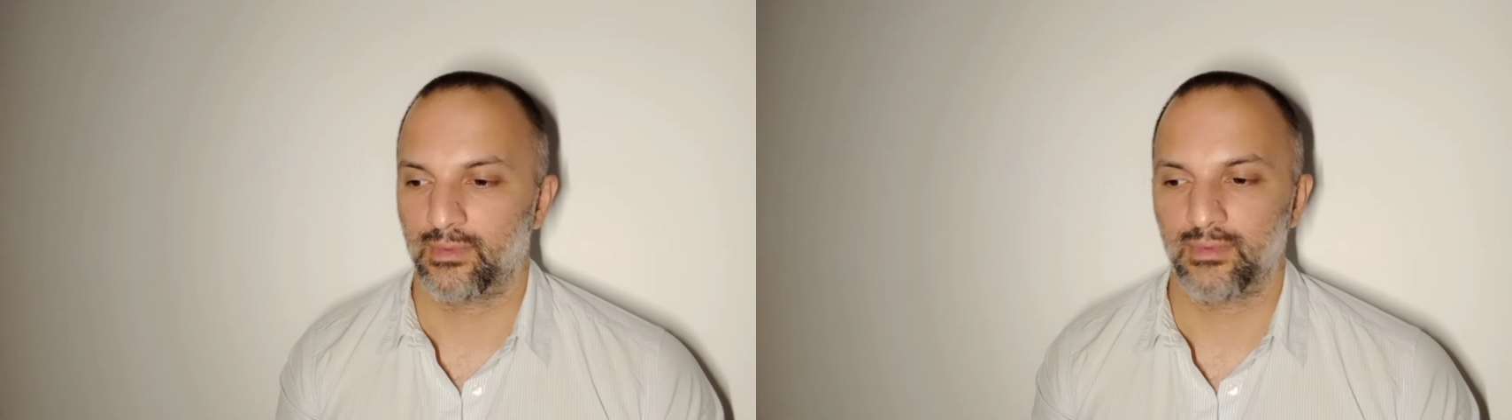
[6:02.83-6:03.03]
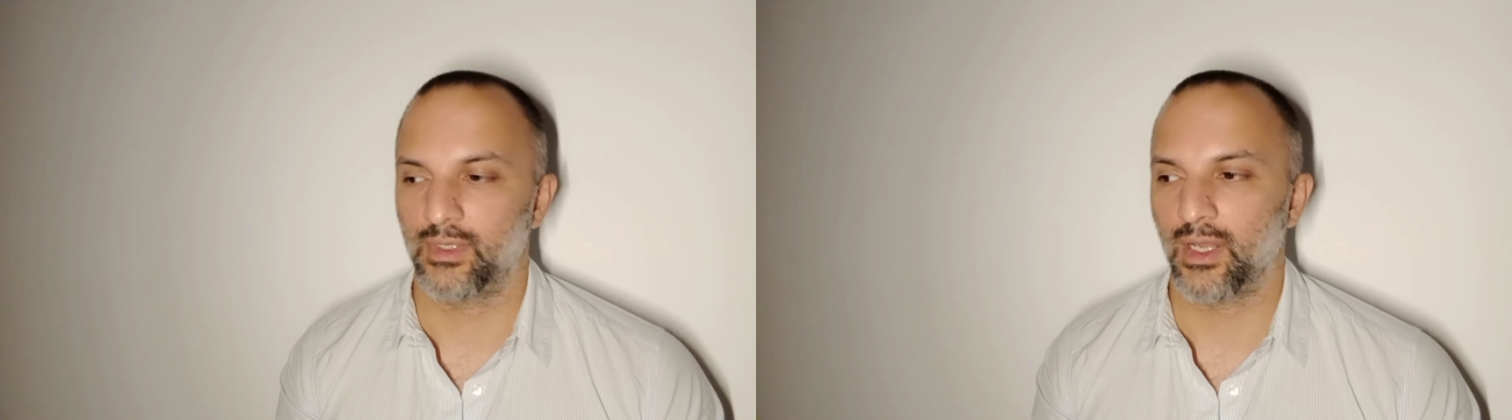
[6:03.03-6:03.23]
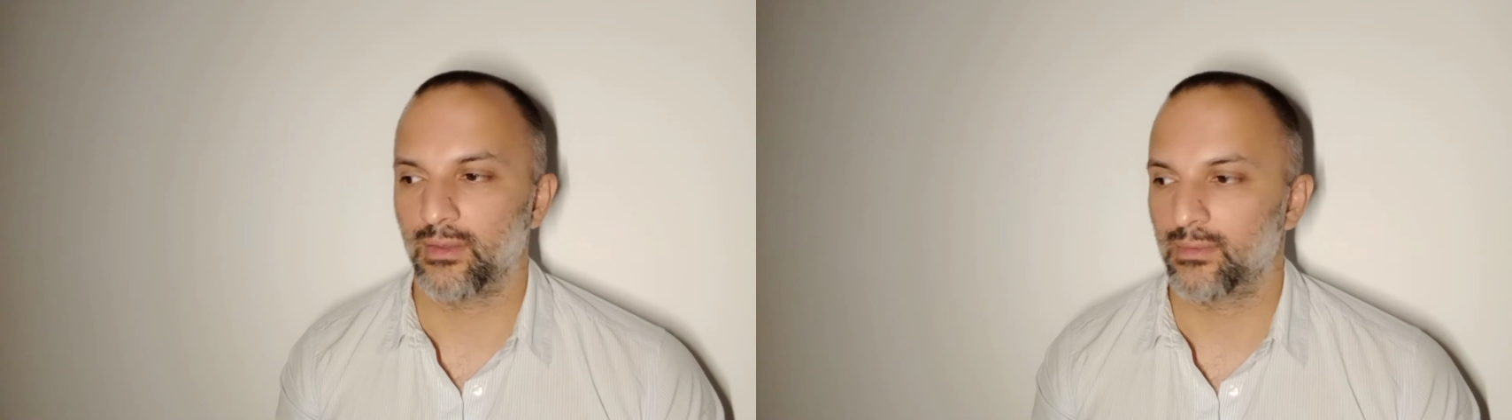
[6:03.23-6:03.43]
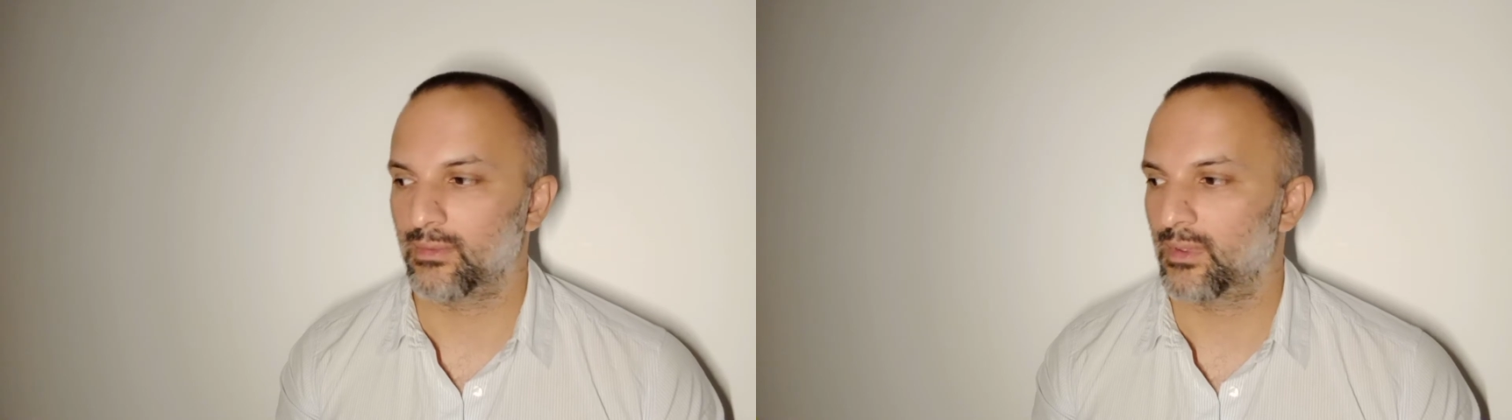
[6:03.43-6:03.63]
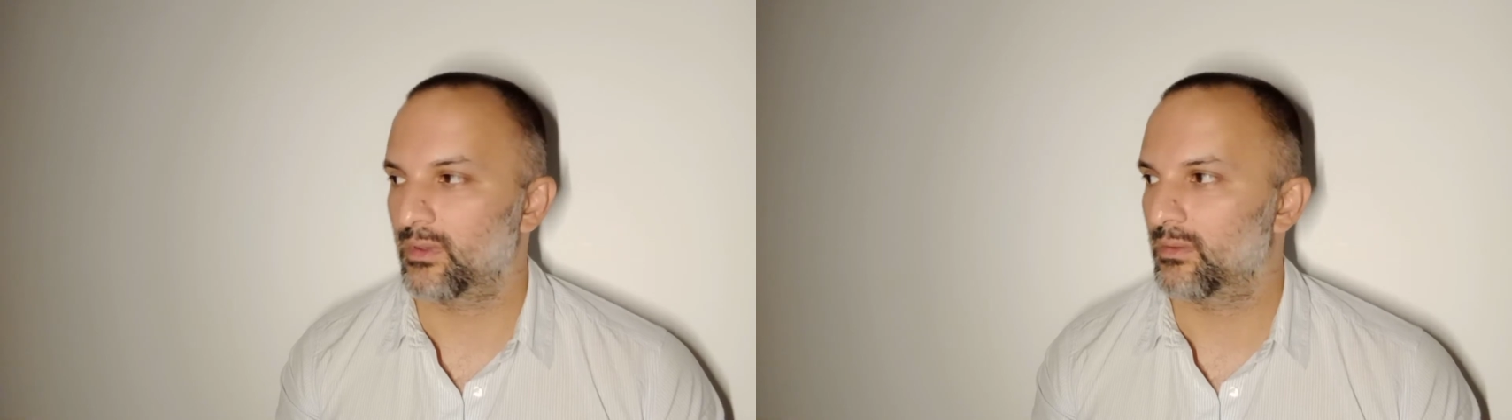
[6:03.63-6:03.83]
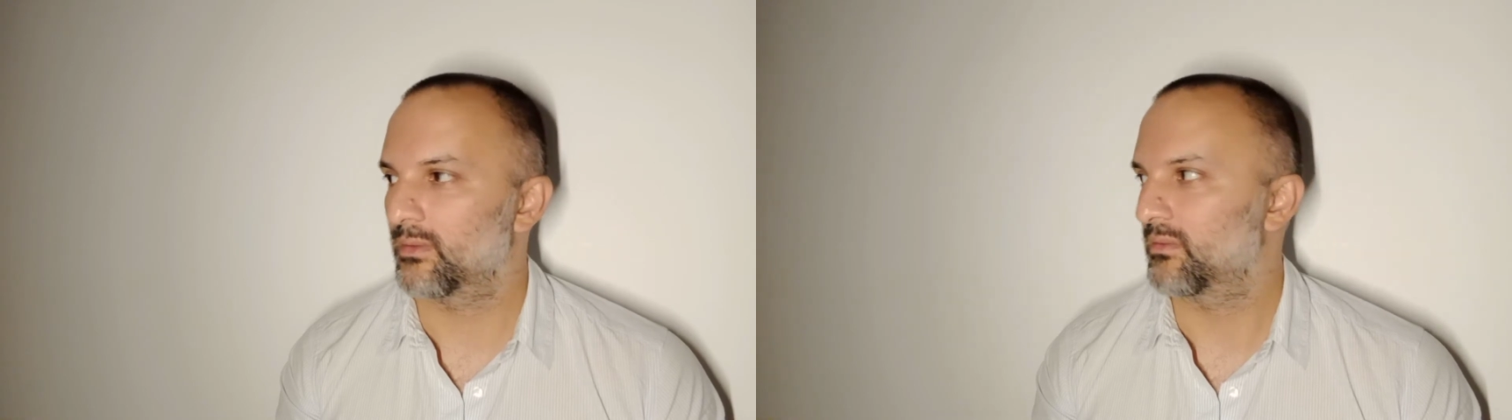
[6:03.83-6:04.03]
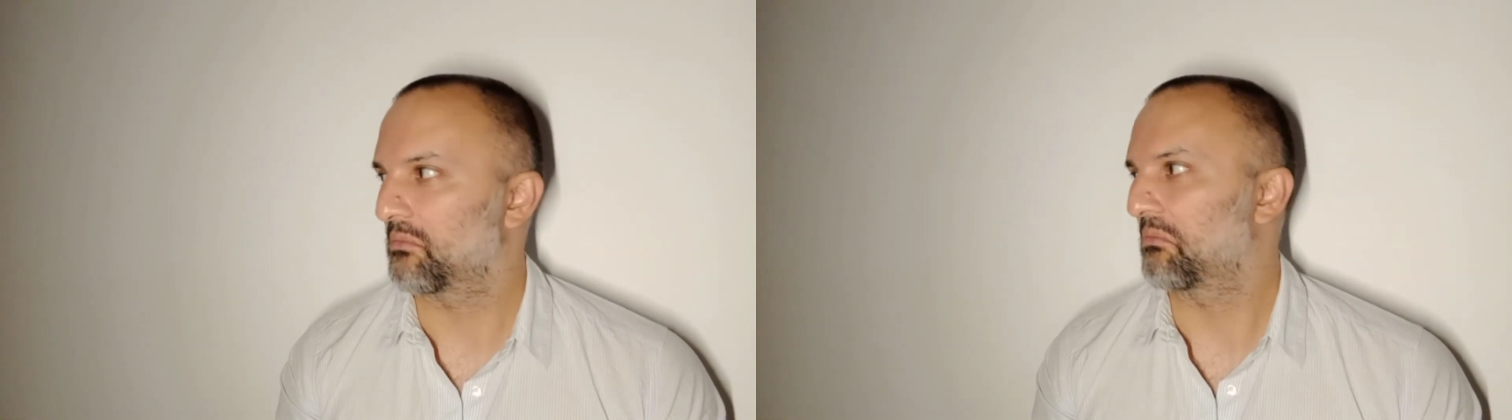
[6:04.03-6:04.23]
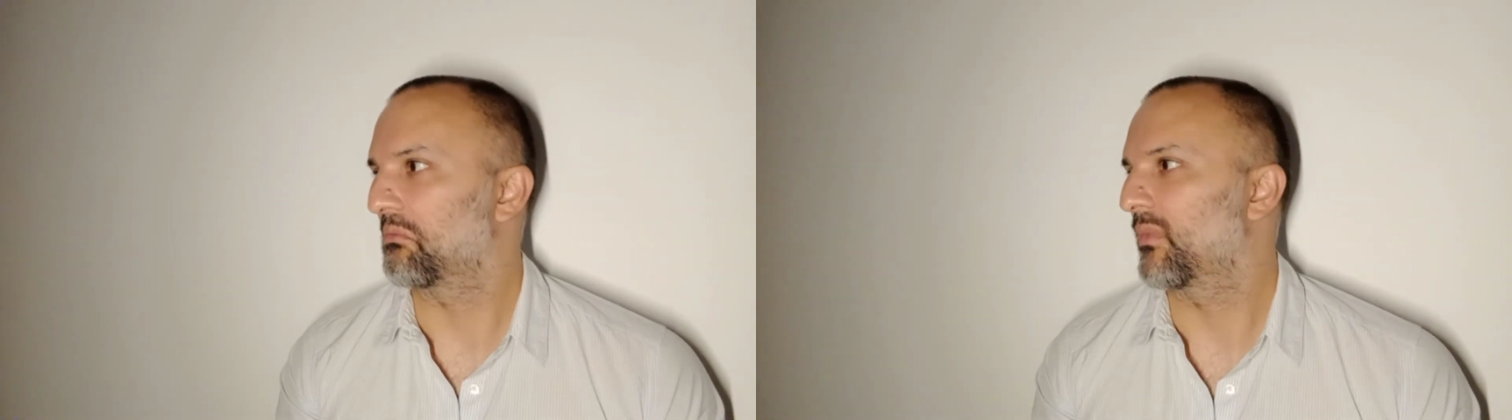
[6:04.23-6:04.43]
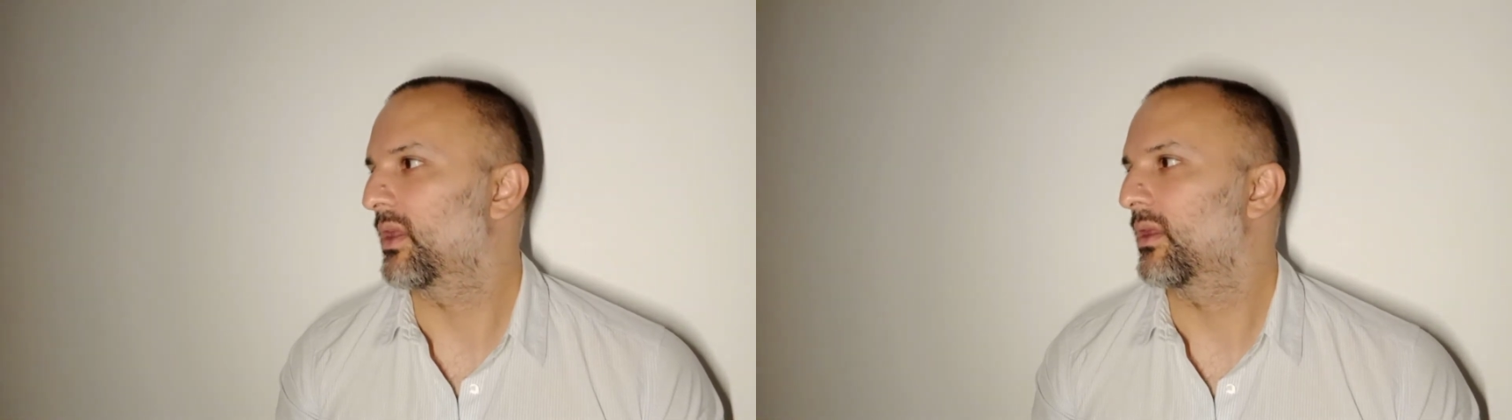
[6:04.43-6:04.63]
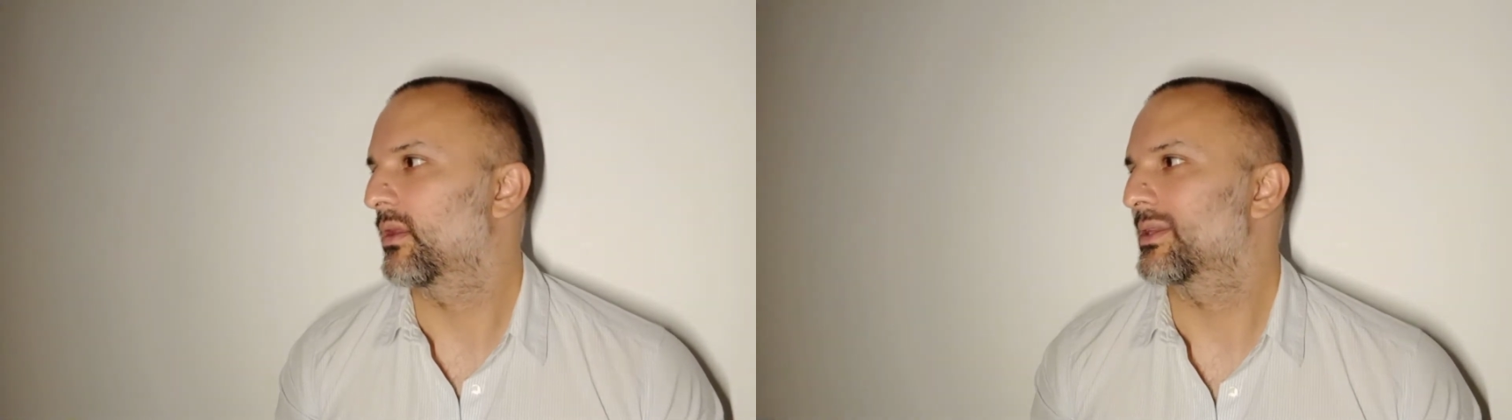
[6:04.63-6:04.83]
you know,
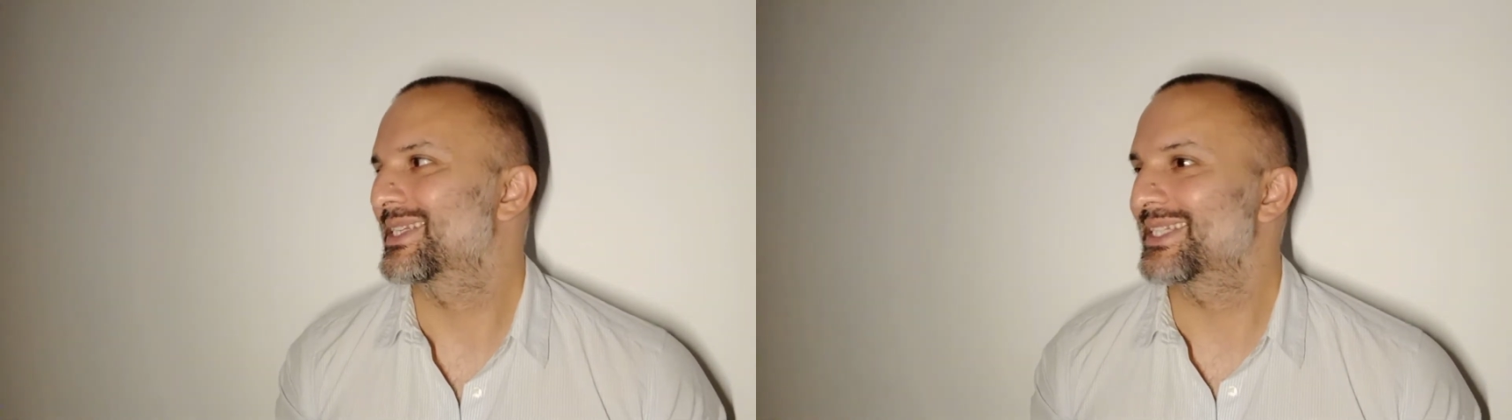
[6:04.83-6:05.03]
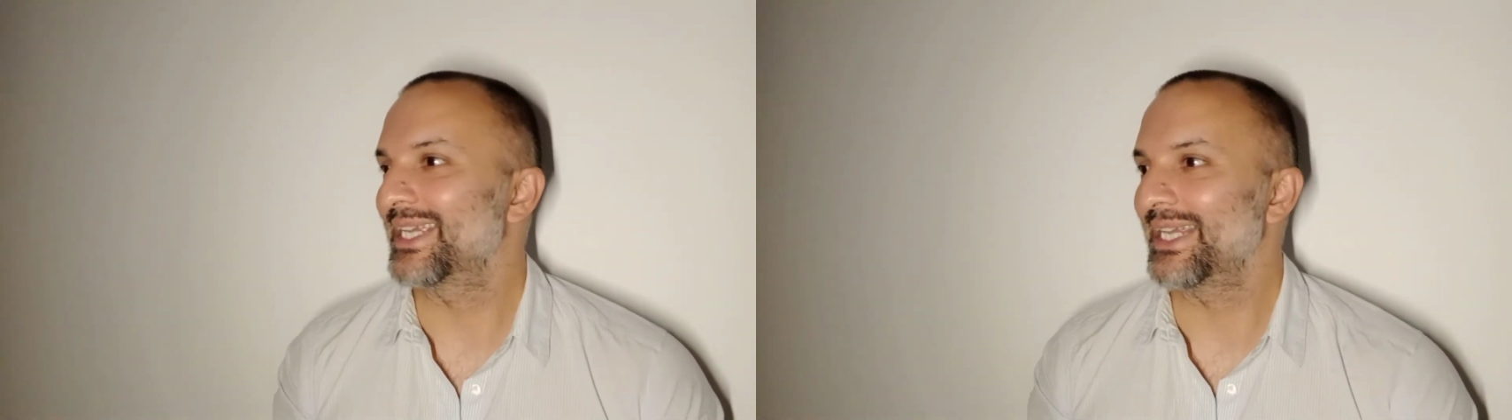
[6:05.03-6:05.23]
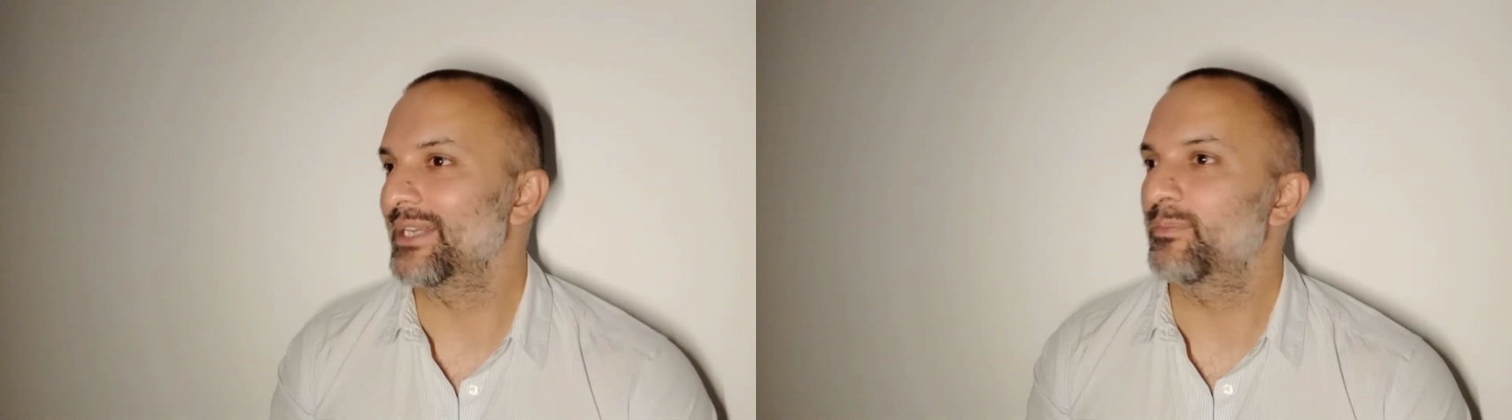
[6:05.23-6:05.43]
seen